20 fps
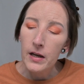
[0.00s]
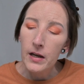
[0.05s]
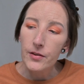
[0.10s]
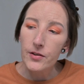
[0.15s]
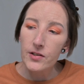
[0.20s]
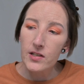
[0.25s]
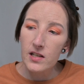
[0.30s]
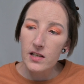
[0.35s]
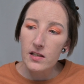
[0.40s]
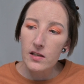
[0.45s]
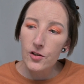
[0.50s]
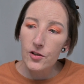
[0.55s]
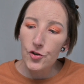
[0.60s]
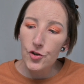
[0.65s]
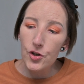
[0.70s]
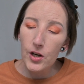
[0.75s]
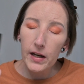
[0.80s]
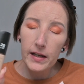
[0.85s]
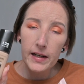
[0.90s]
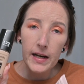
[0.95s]
This is in the
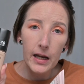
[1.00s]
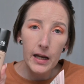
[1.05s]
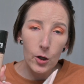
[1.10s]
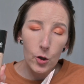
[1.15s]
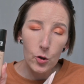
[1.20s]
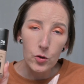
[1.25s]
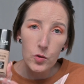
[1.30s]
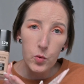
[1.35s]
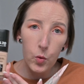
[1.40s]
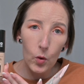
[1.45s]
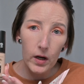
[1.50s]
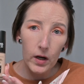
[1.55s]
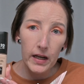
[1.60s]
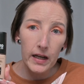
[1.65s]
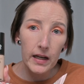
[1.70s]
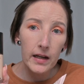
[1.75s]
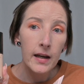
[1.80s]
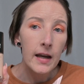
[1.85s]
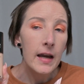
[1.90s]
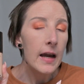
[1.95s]
shade
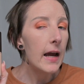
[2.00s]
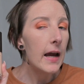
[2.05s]
L20,